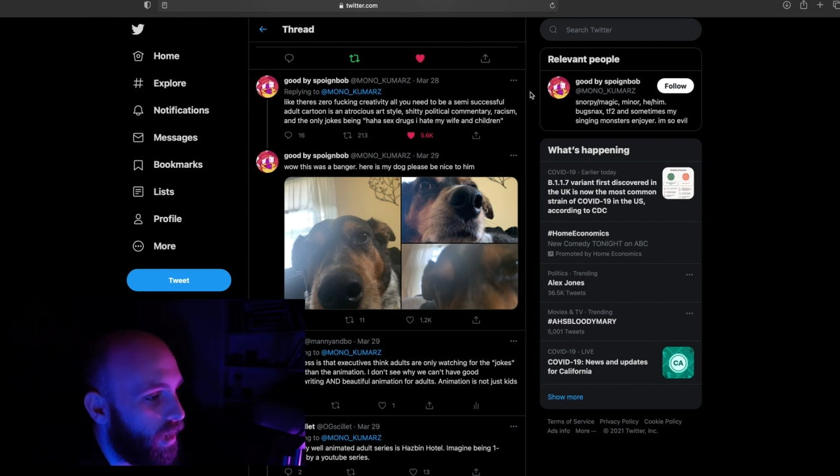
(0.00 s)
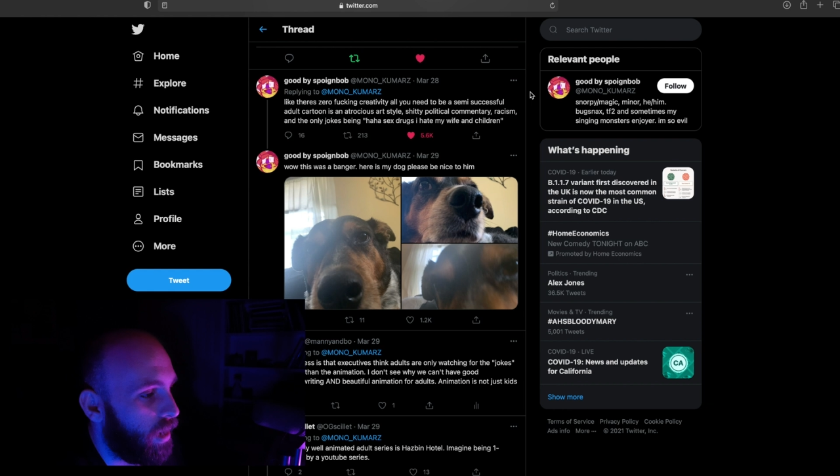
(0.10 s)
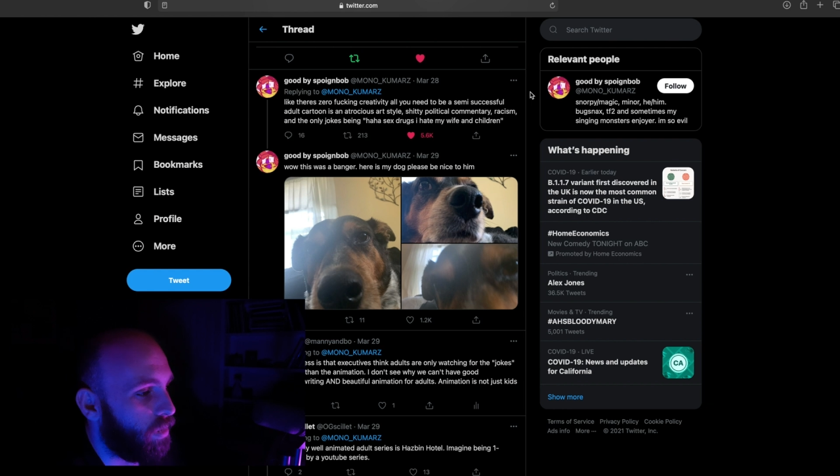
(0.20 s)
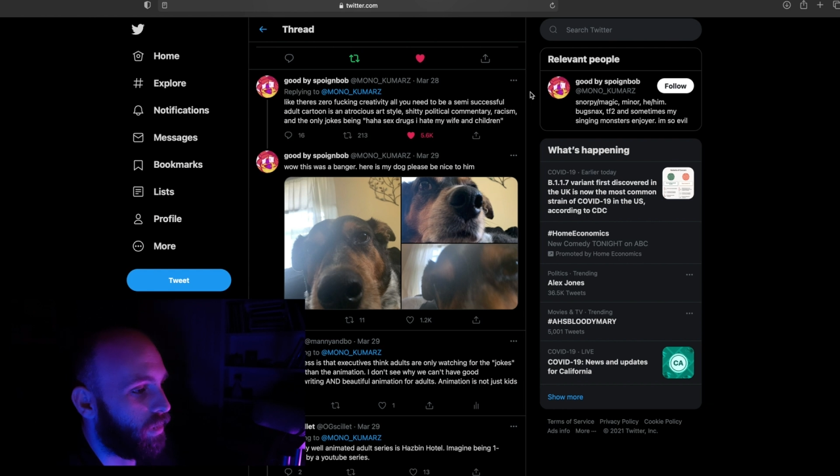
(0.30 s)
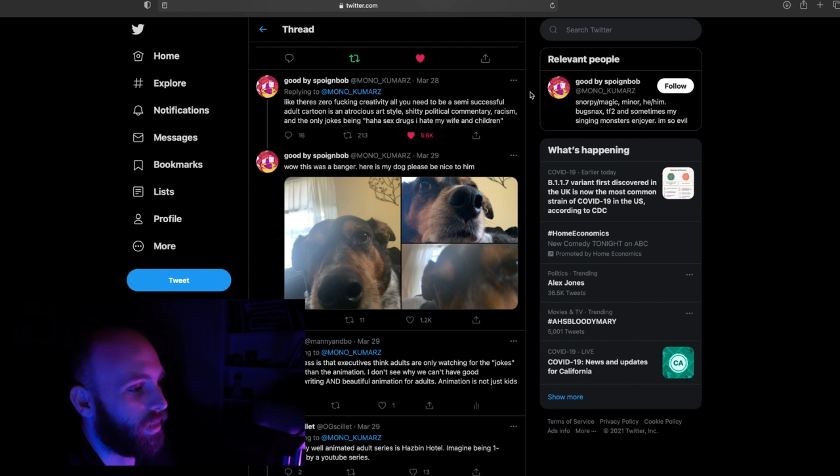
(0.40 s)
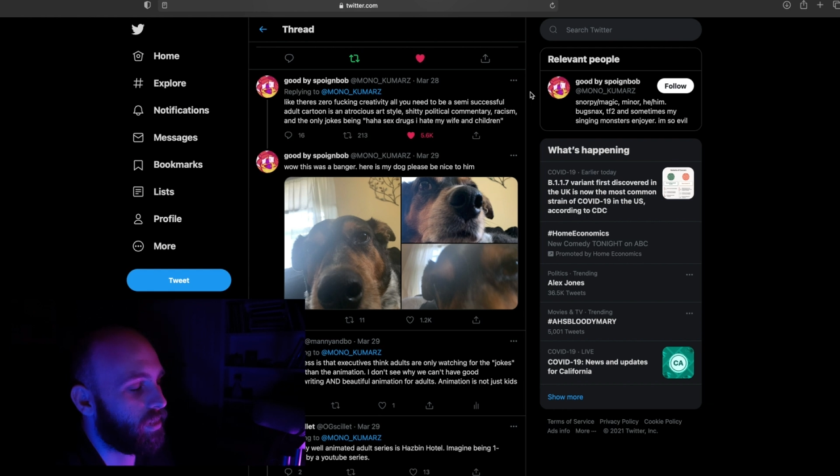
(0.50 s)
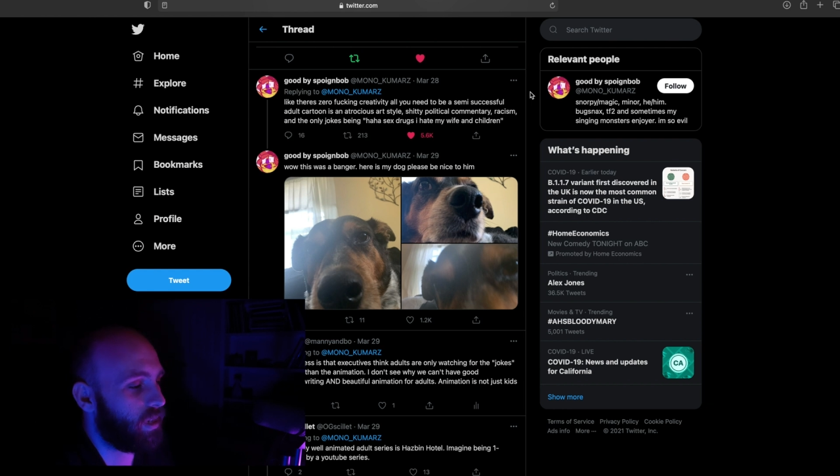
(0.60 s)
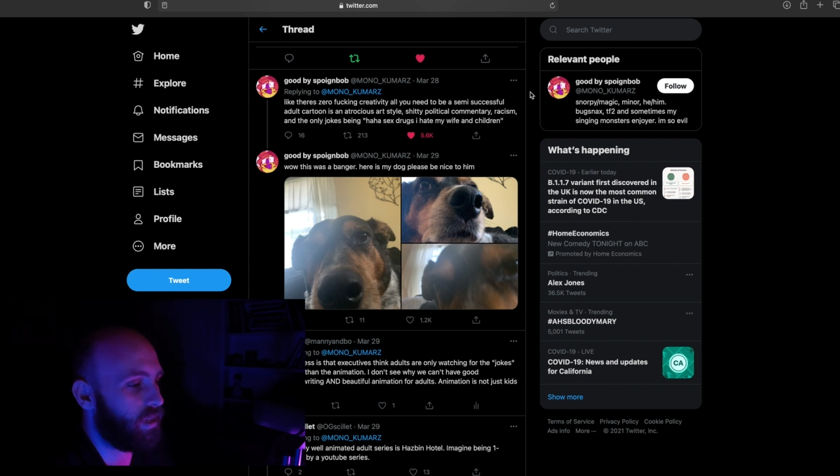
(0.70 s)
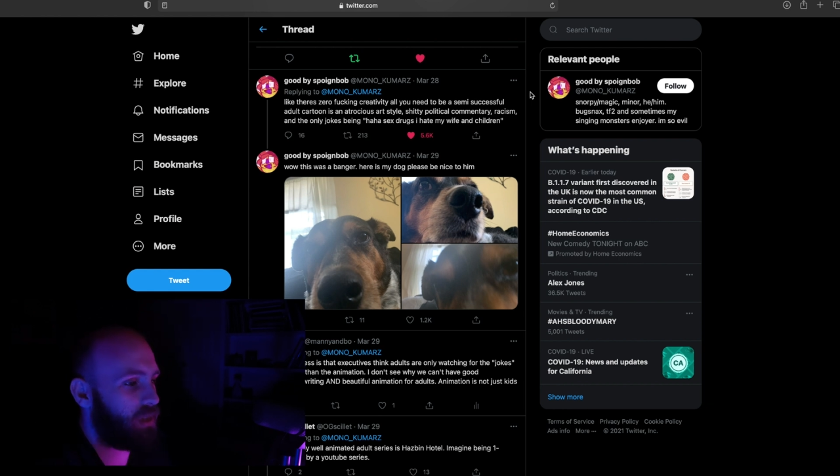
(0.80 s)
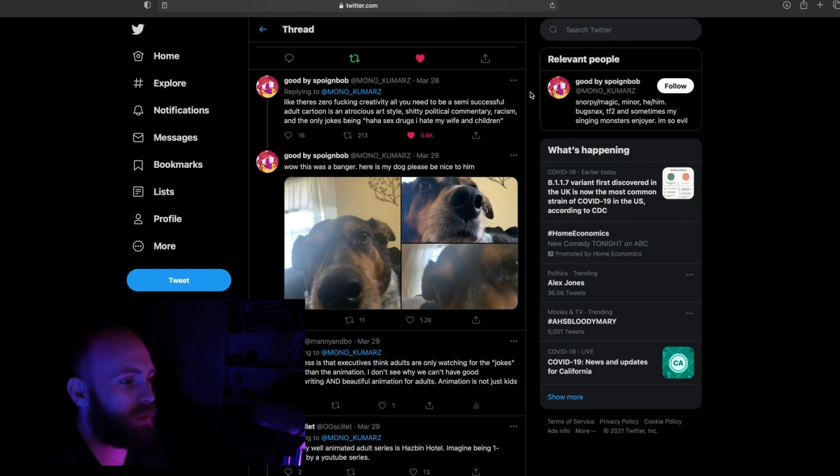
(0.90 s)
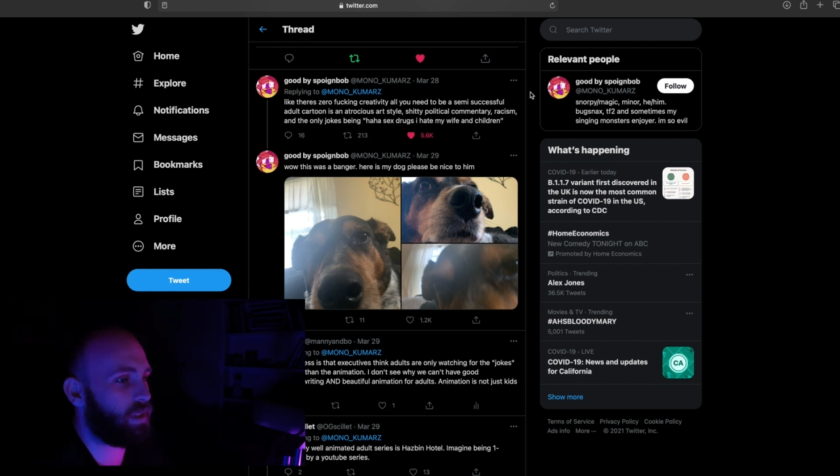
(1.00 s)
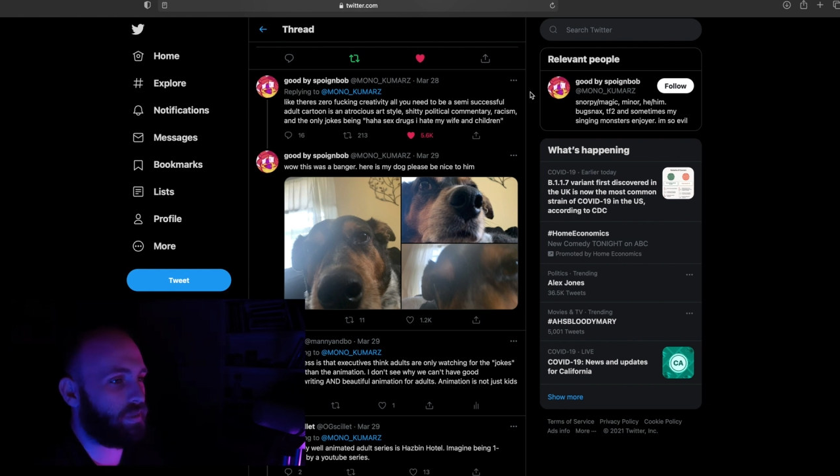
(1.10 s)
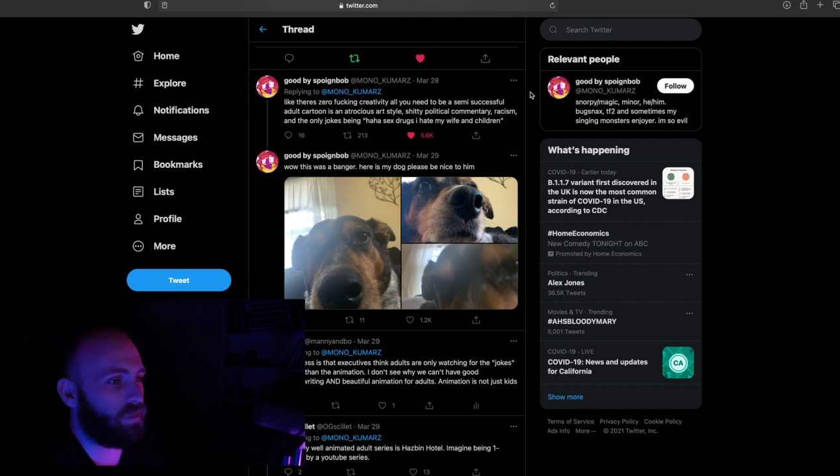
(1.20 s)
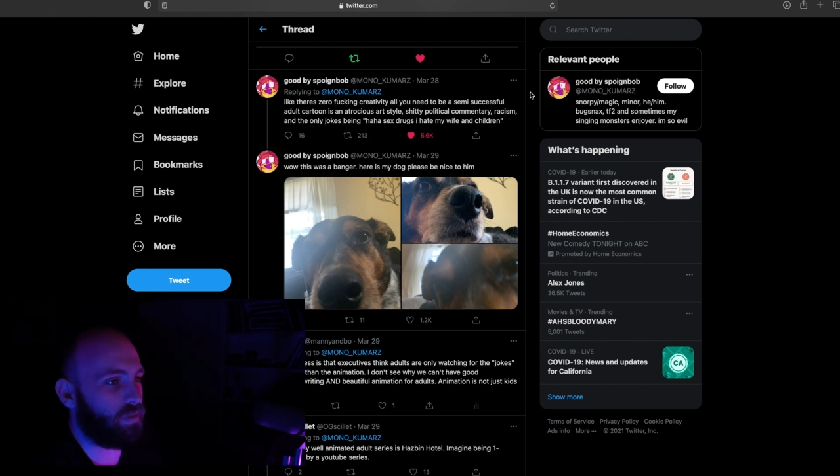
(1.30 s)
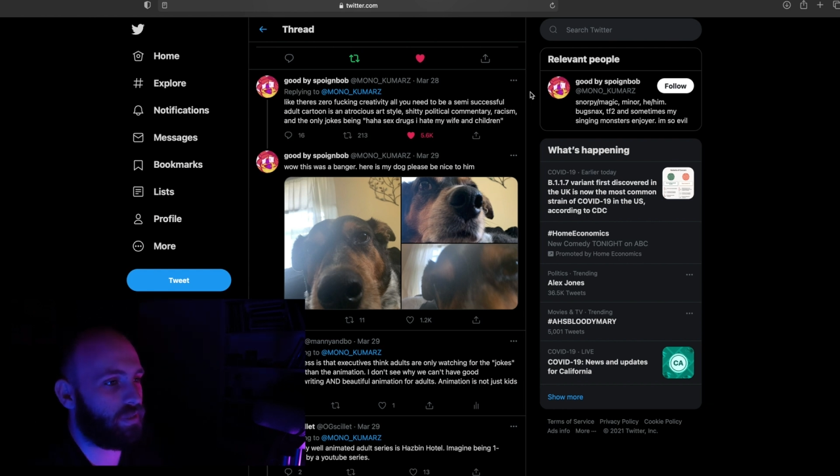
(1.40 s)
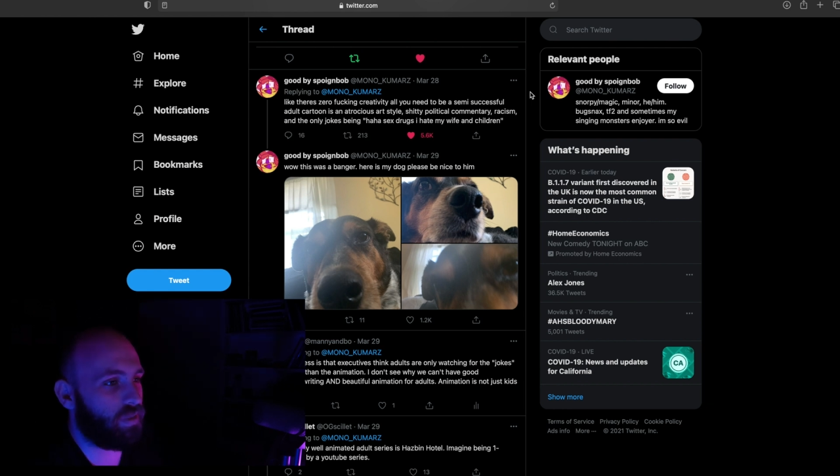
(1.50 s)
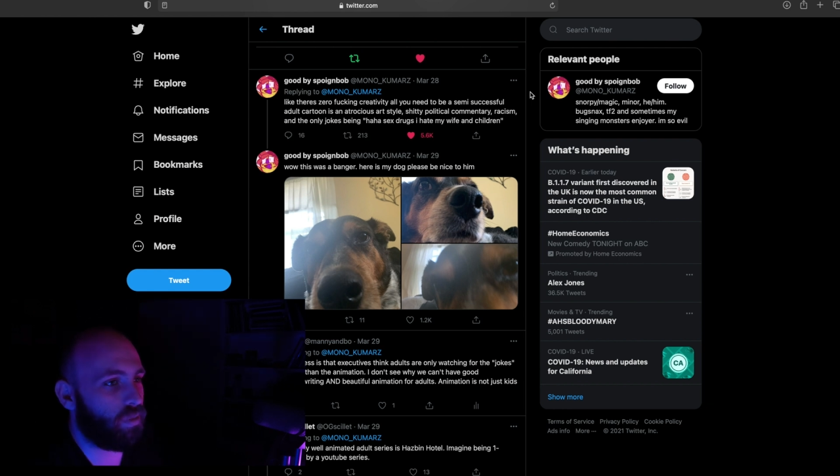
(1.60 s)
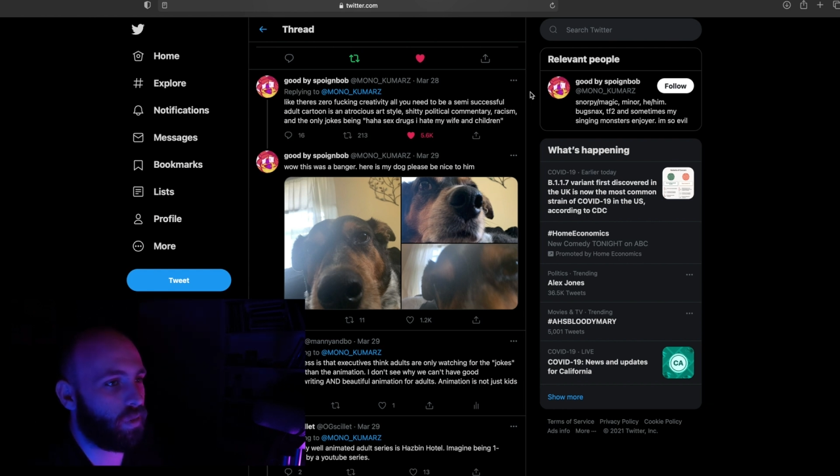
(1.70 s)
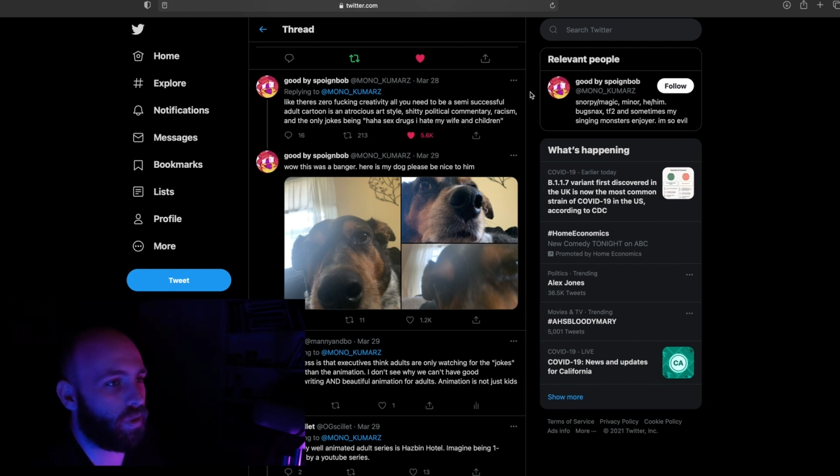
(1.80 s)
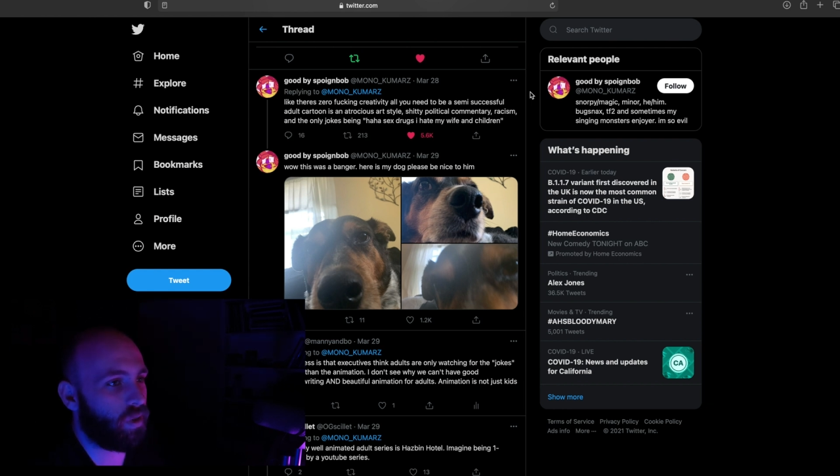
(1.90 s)
I don't like this idea that,
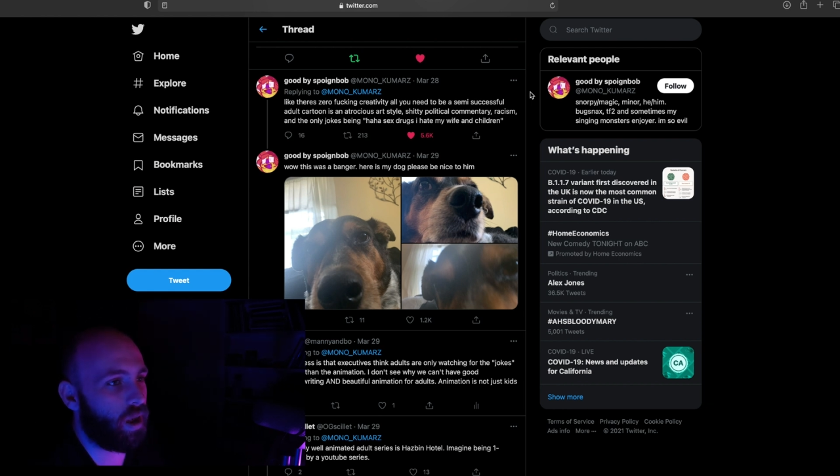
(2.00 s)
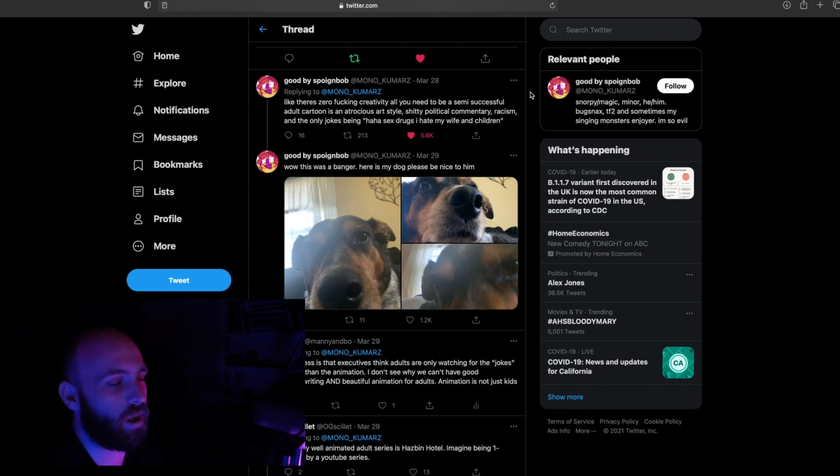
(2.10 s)
or